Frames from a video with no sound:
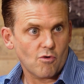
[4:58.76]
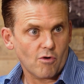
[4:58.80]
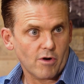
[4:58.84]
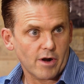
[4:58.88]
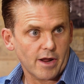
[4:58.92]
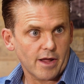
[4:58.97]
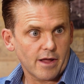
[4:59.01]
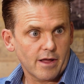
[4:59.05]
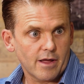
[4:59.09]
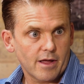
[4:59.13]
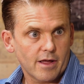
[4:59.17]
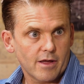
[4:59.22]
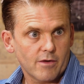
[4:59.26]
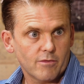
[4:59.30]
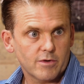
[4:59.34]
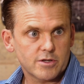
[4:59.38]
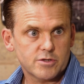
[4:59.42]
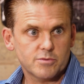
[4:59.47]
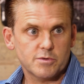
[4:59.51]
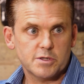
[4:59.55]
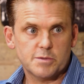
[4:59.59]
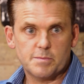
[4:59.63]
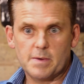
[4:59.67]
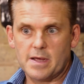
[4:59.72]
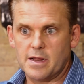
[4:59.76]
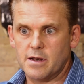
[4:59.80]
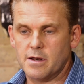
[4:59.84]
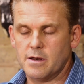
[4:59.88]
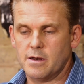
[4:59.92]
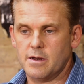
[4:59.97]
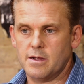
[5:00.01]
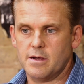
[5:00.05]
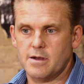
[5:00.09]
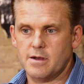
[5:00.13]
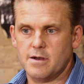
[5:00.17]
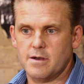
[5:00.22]
recording, which we spent,
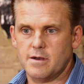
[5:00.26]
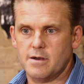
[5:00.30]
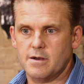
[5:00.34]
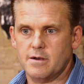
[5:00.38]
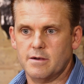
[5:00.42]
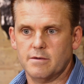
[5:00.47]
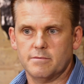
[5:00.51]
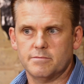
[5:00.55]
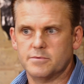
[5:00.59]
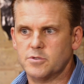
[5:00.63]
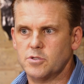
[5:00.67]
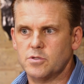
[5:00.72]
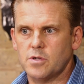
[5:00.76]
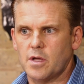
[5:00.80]
uh,